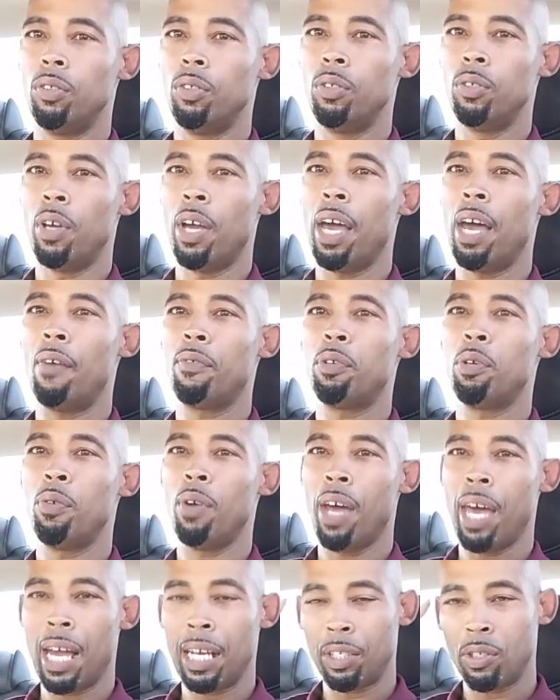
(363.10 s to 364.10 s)
You have to
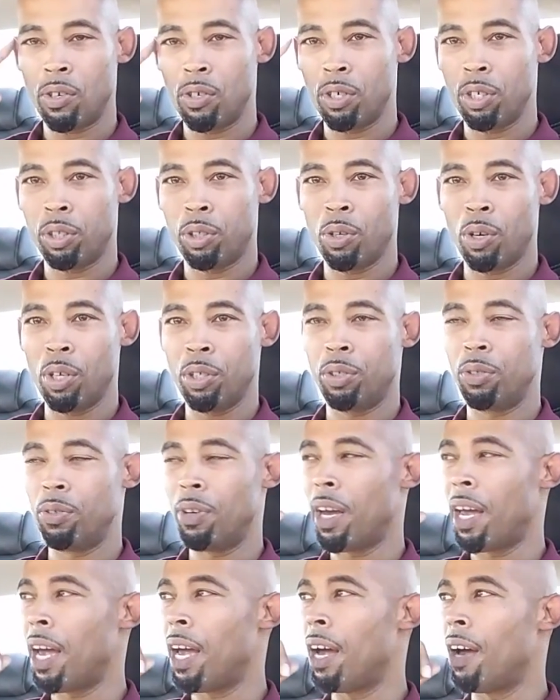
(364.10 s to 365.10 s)
act on the thoughts you
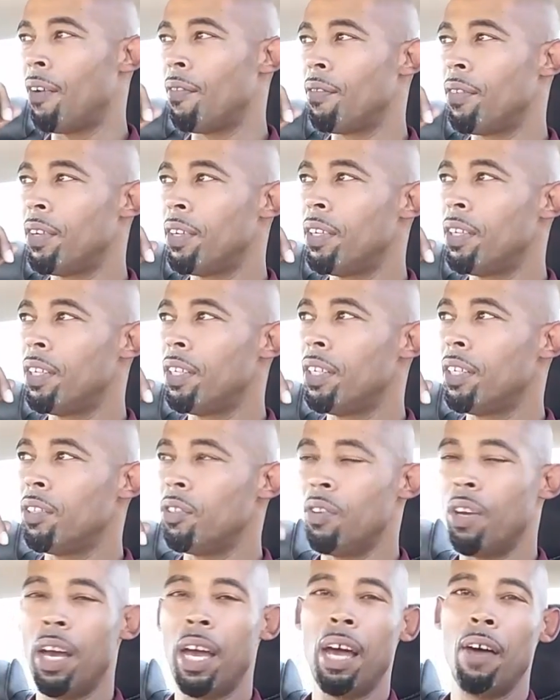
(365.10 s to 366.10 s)
have.
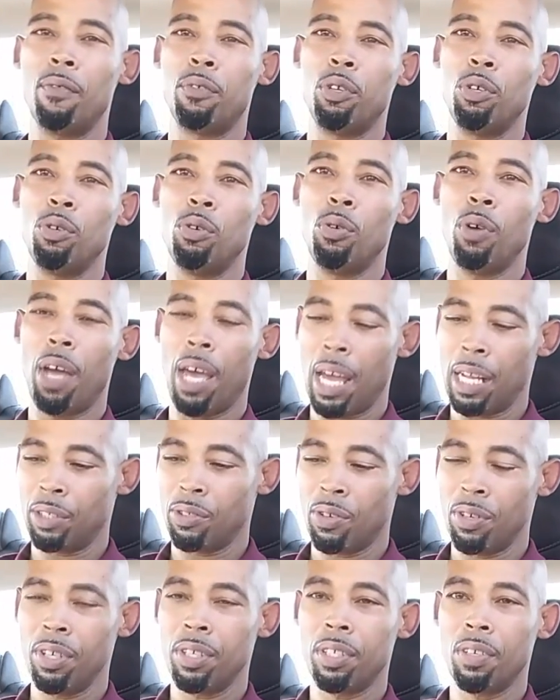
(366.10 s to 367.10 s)
You have to act
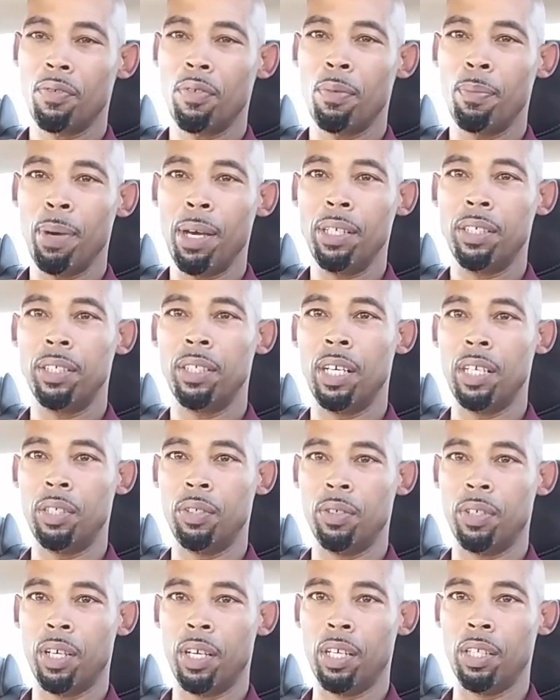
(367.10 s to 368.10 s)
on this information that
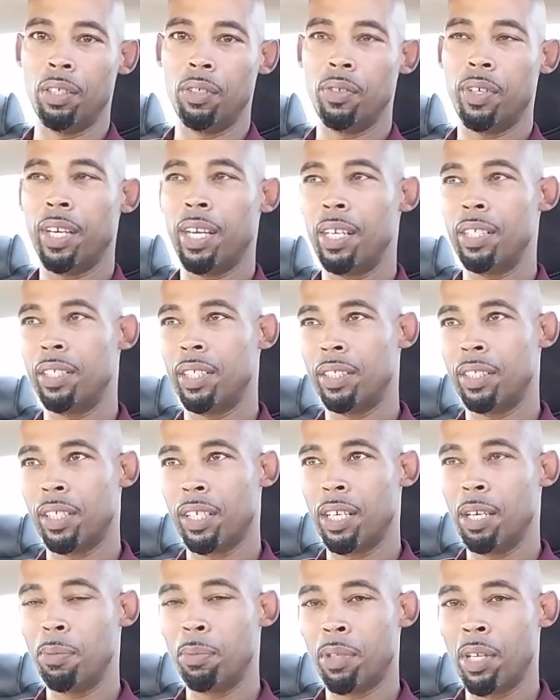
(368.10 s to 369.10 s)
you're getting. You can't just
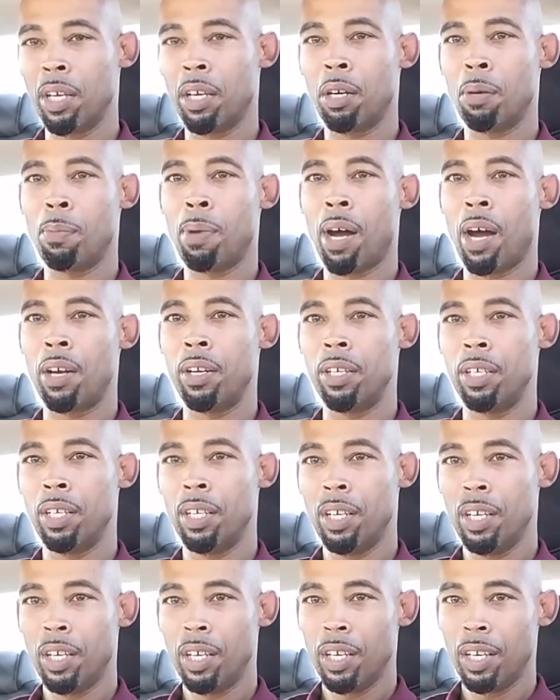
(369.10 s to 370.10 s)
keep thinking about it
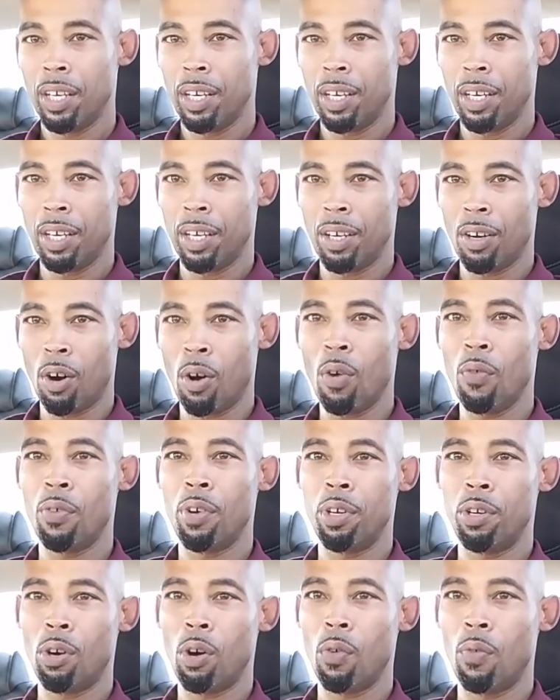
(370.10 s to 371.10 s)
over
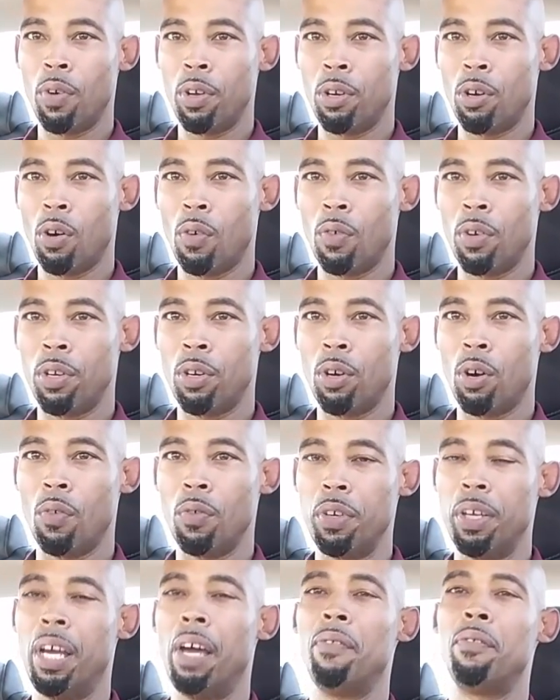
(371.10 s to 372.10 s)
and over.
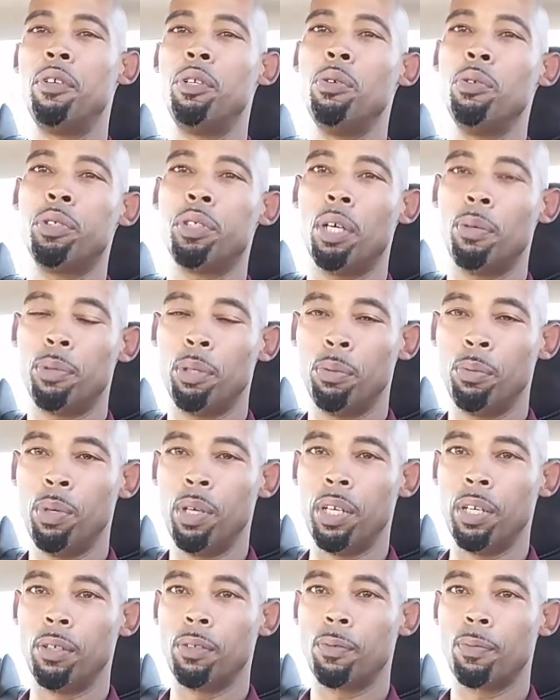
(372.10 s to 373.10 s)
You have to do something
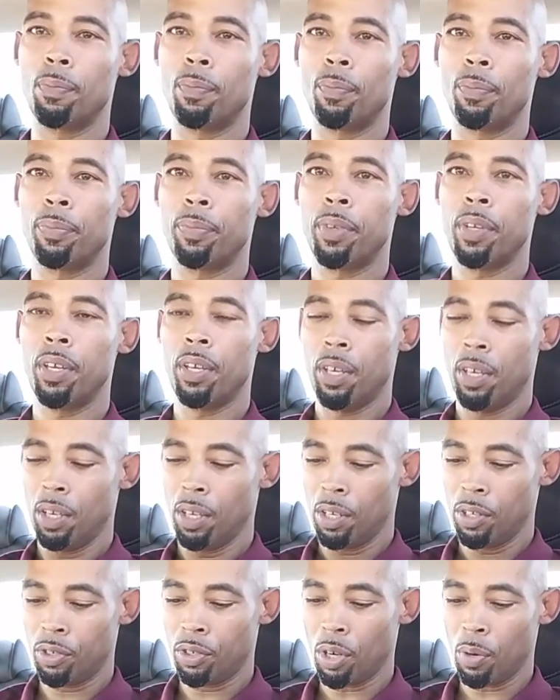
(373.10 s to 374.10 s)
with it.
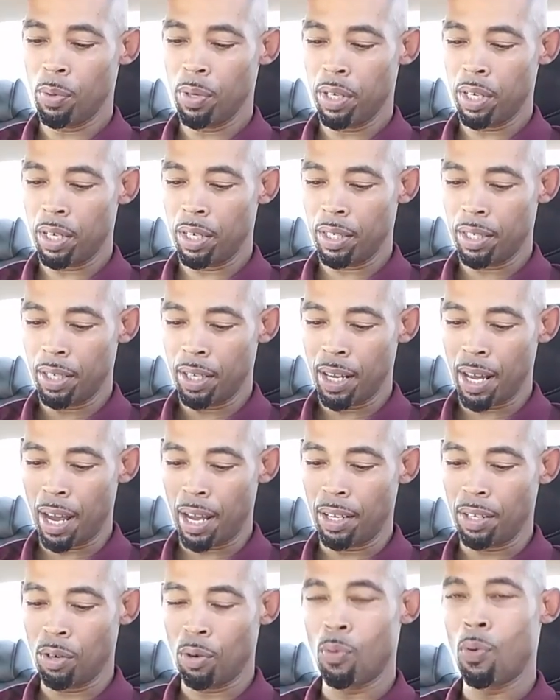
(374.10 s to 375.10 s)
And so we get into that.